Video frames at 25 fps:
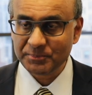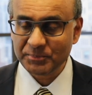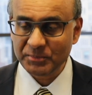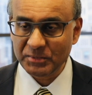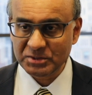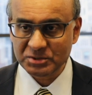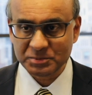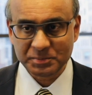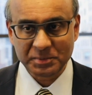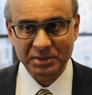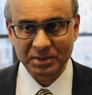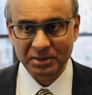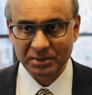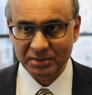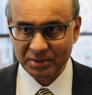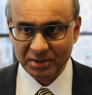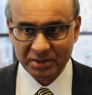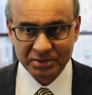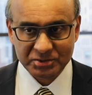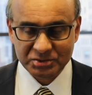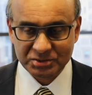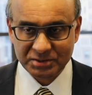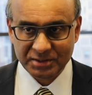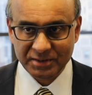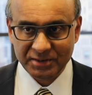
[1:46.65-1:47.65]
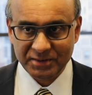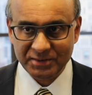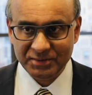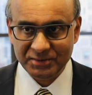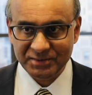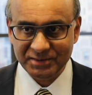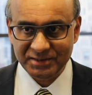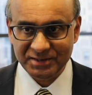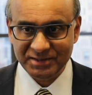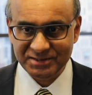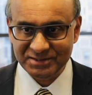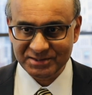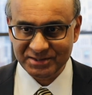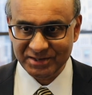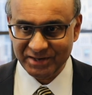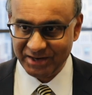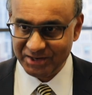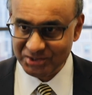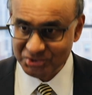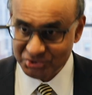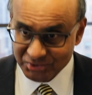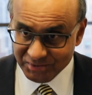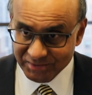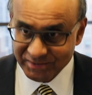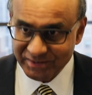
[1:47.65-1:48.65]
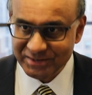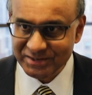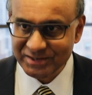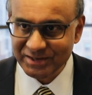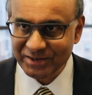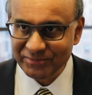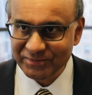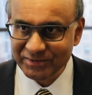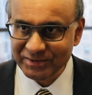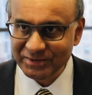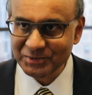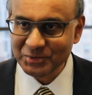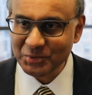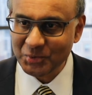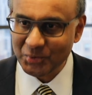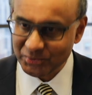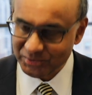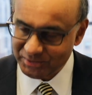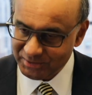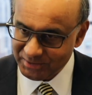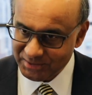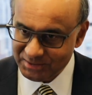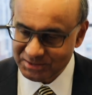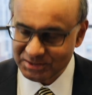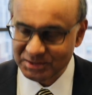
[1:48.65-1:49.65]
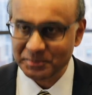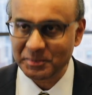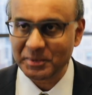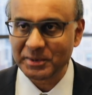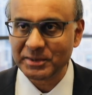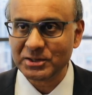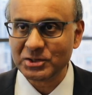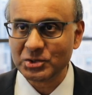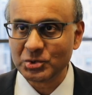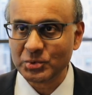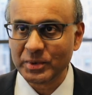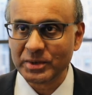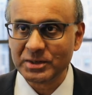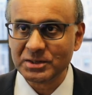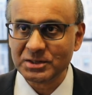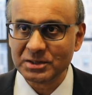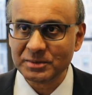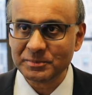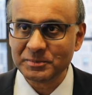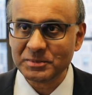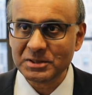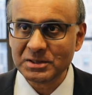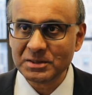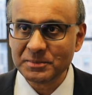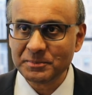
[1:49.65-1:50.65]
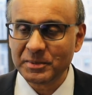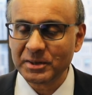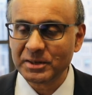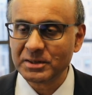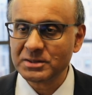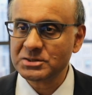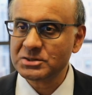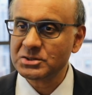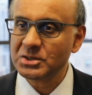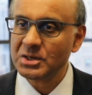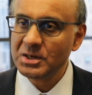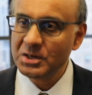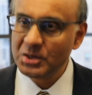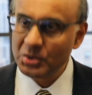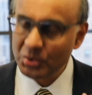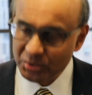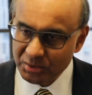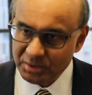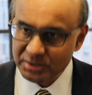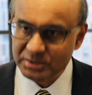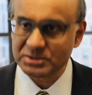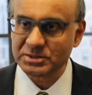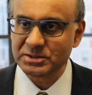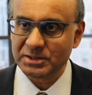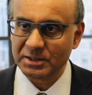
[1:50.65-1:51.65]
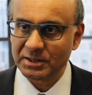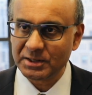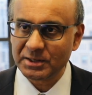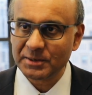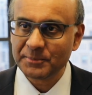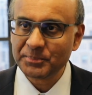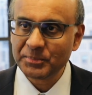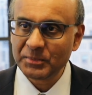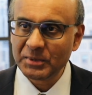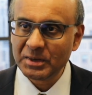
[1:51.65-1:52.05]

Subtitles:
It's been a large-scale international endeavor coordinated by the UNDP, but it's holistic.